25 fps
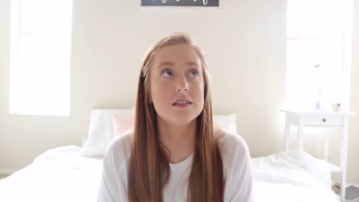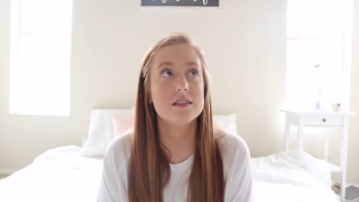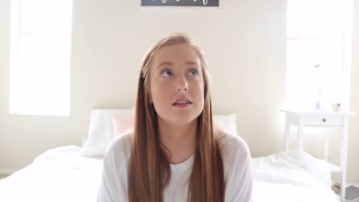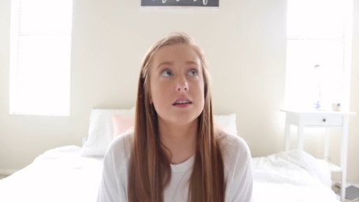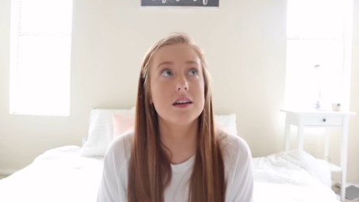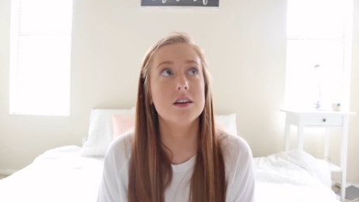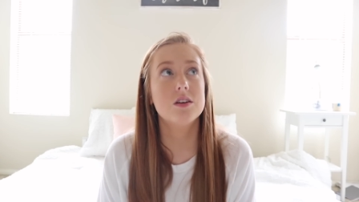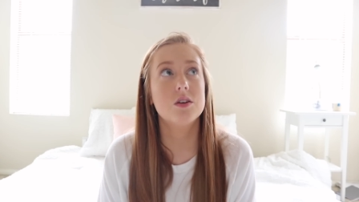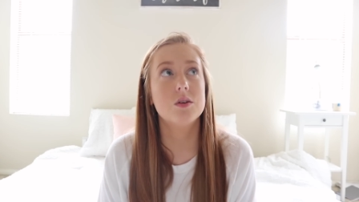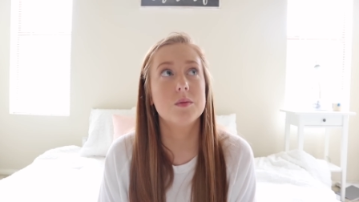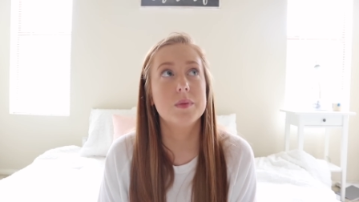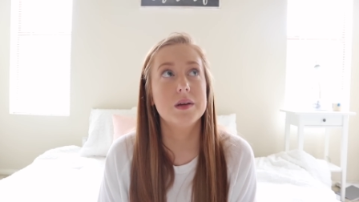
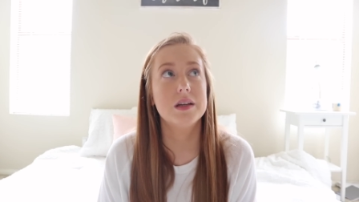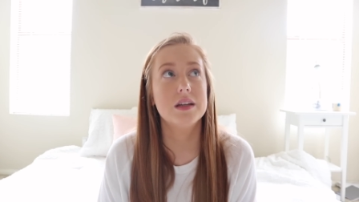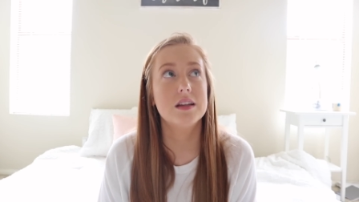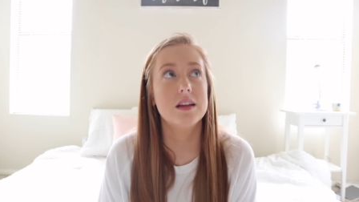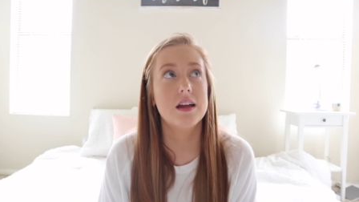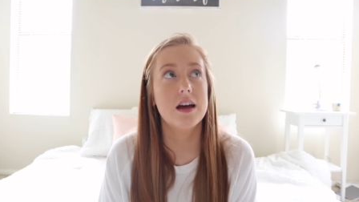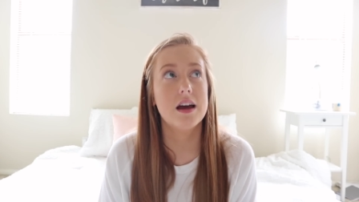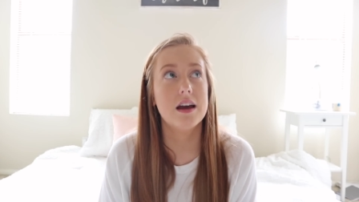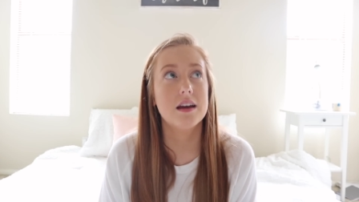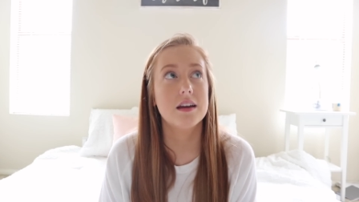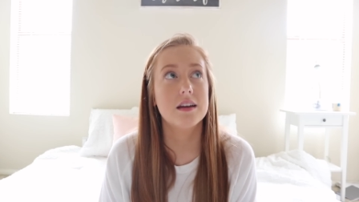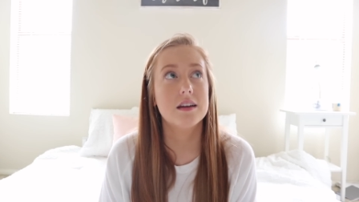It'll be
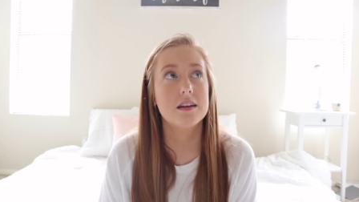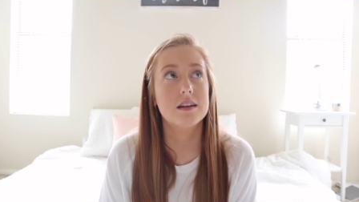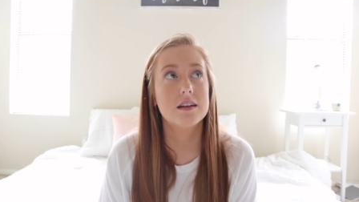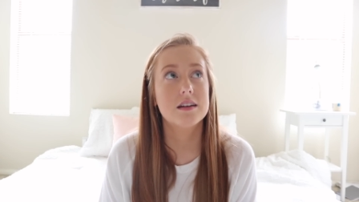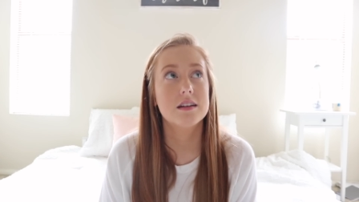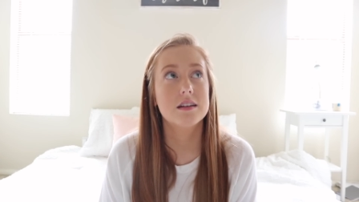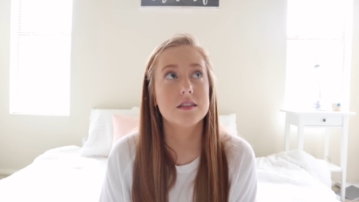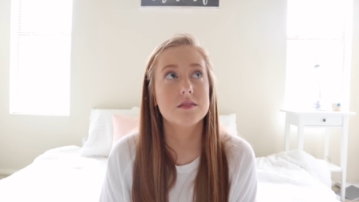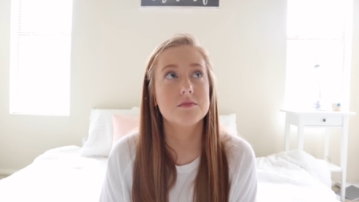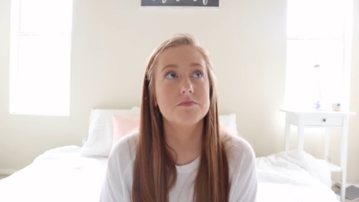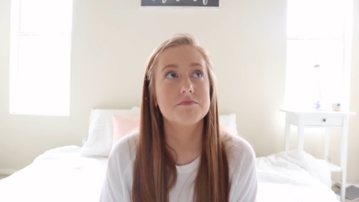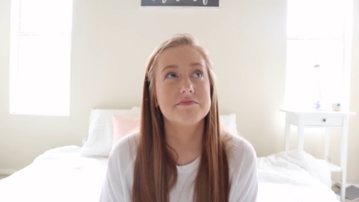like
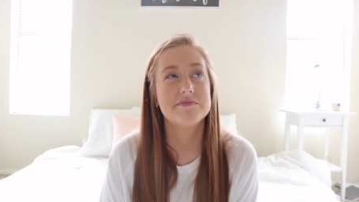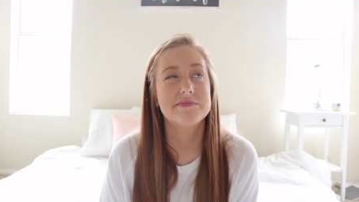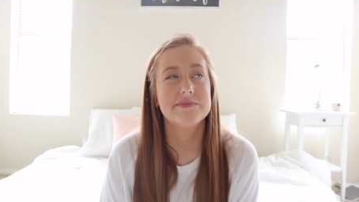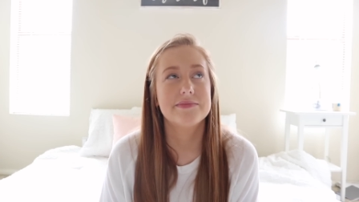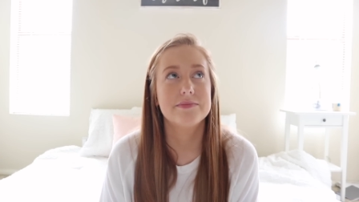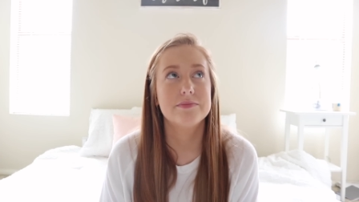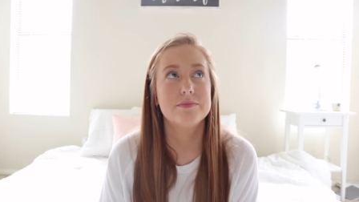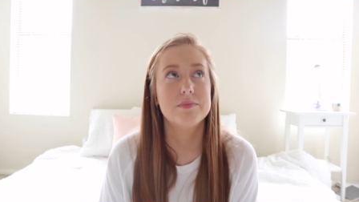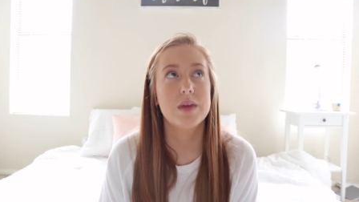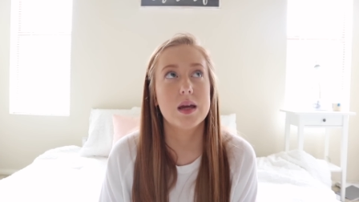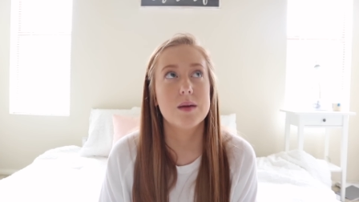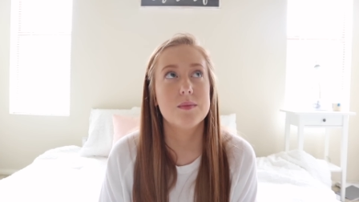
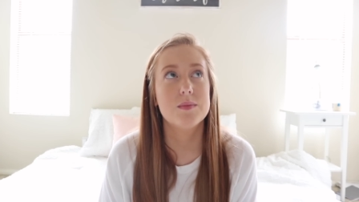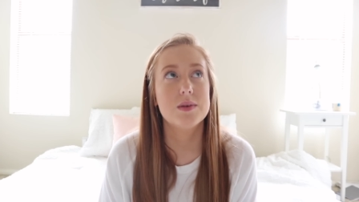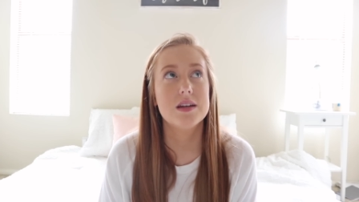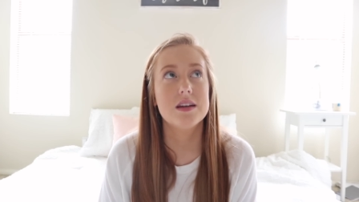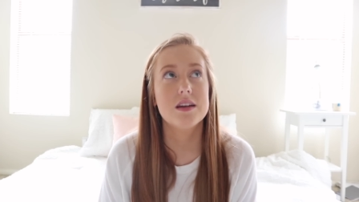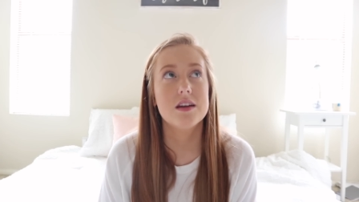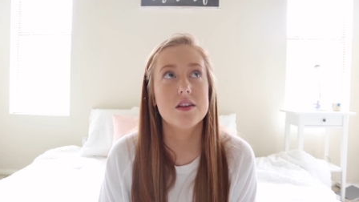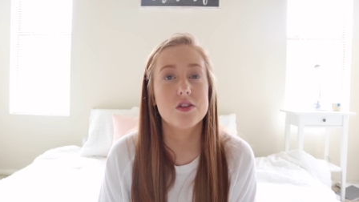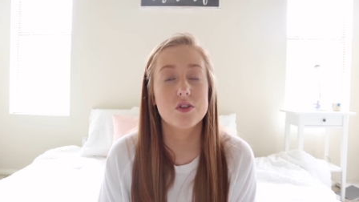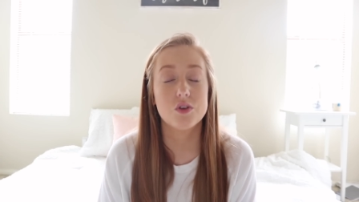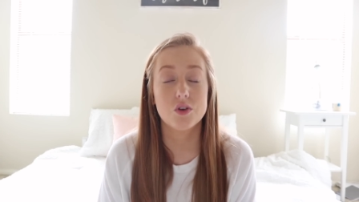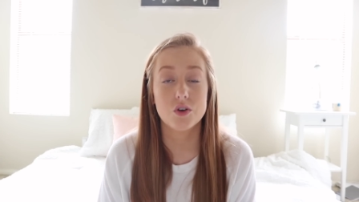
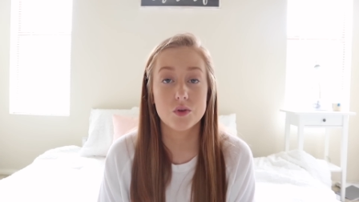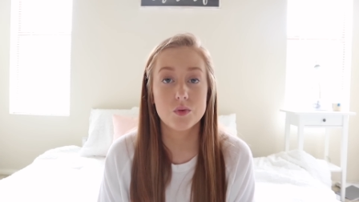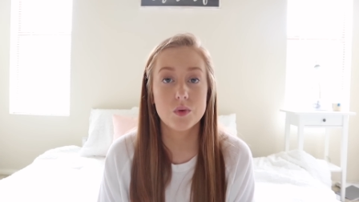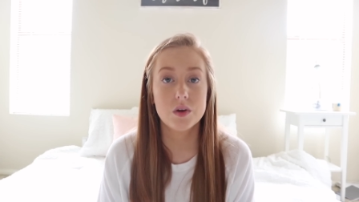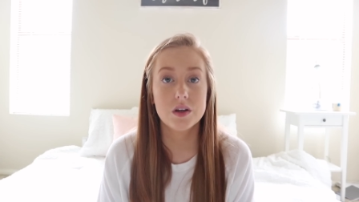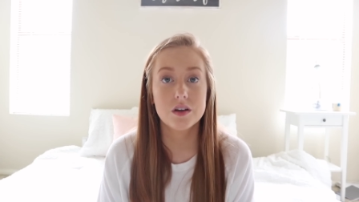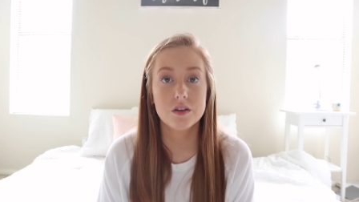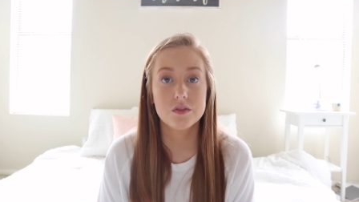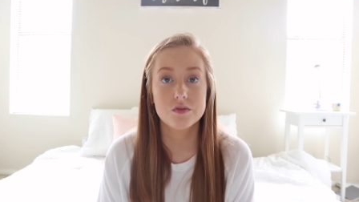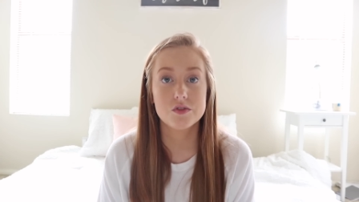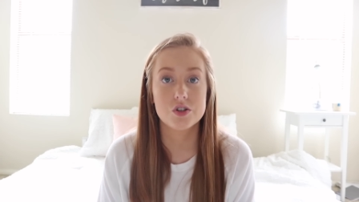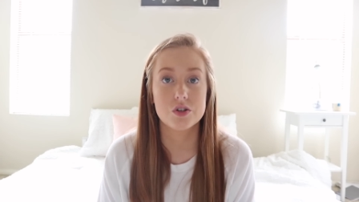maybe 3rd
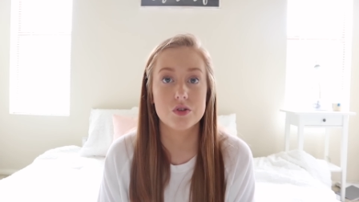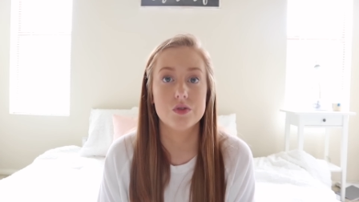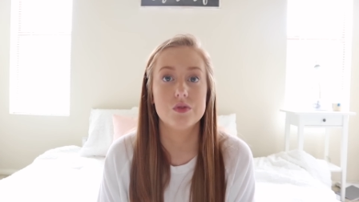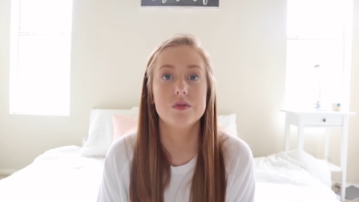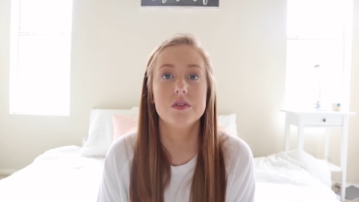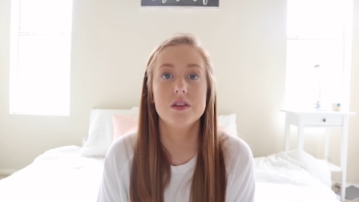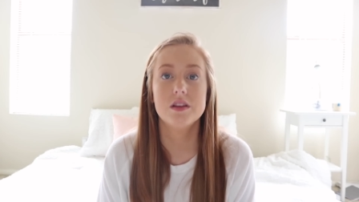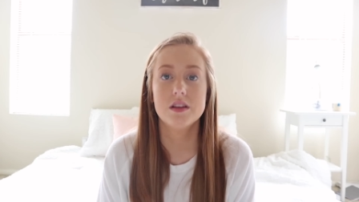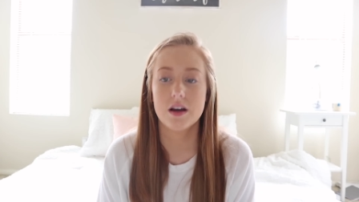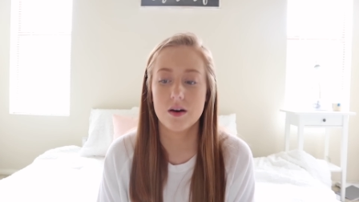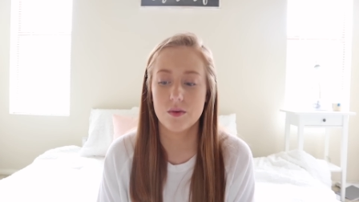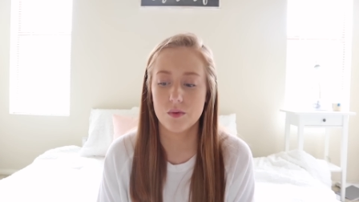week of
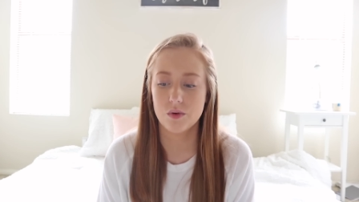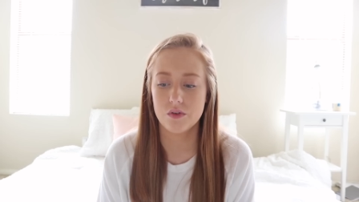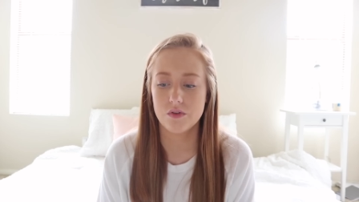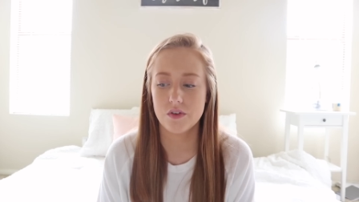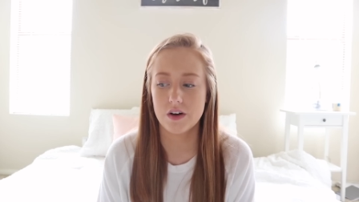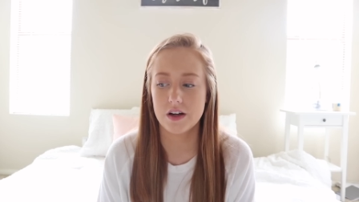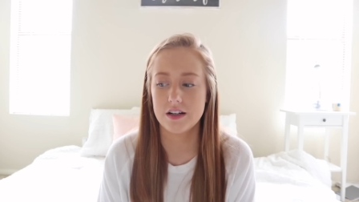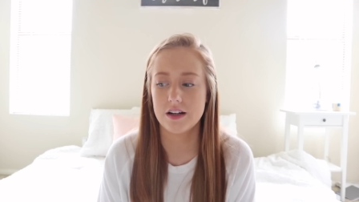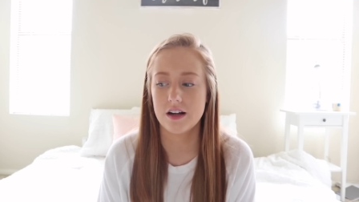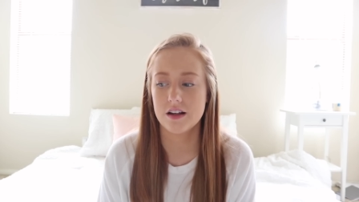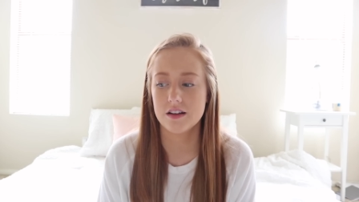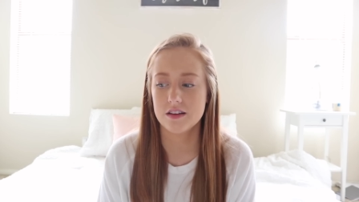June that we'll
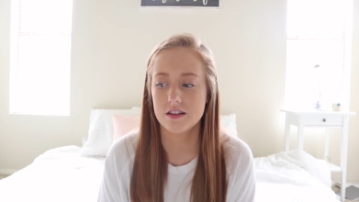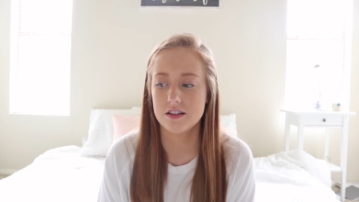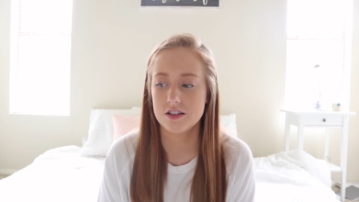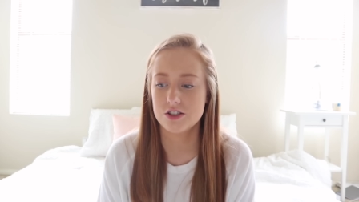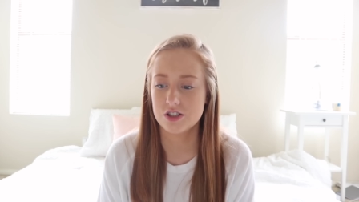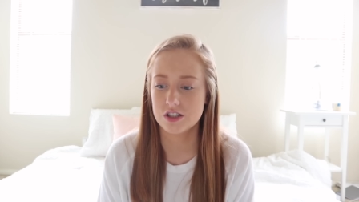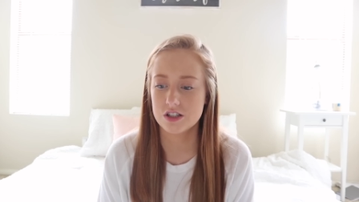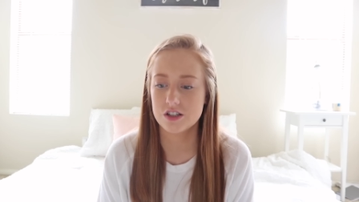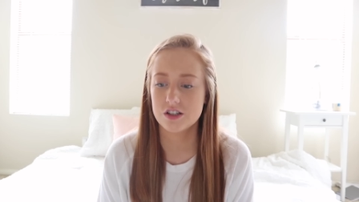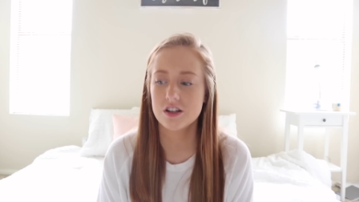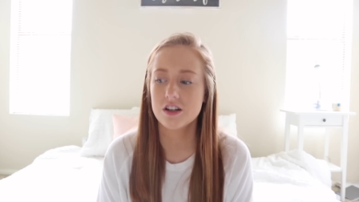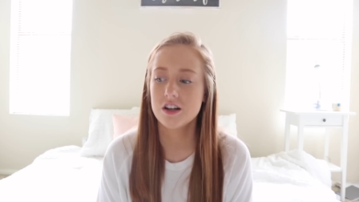find out the
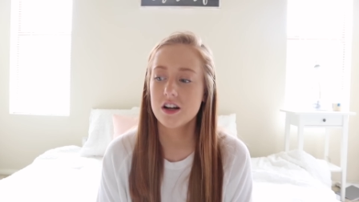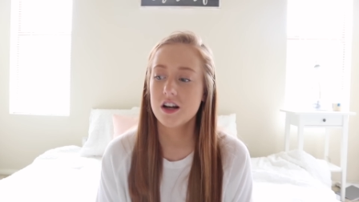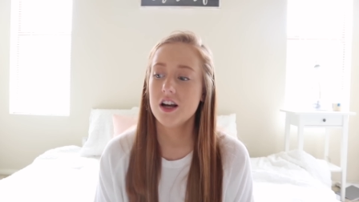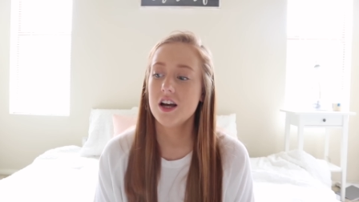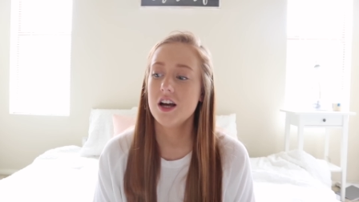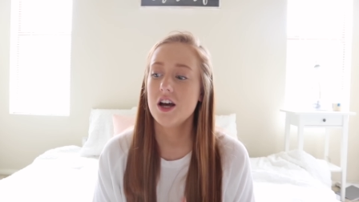gender,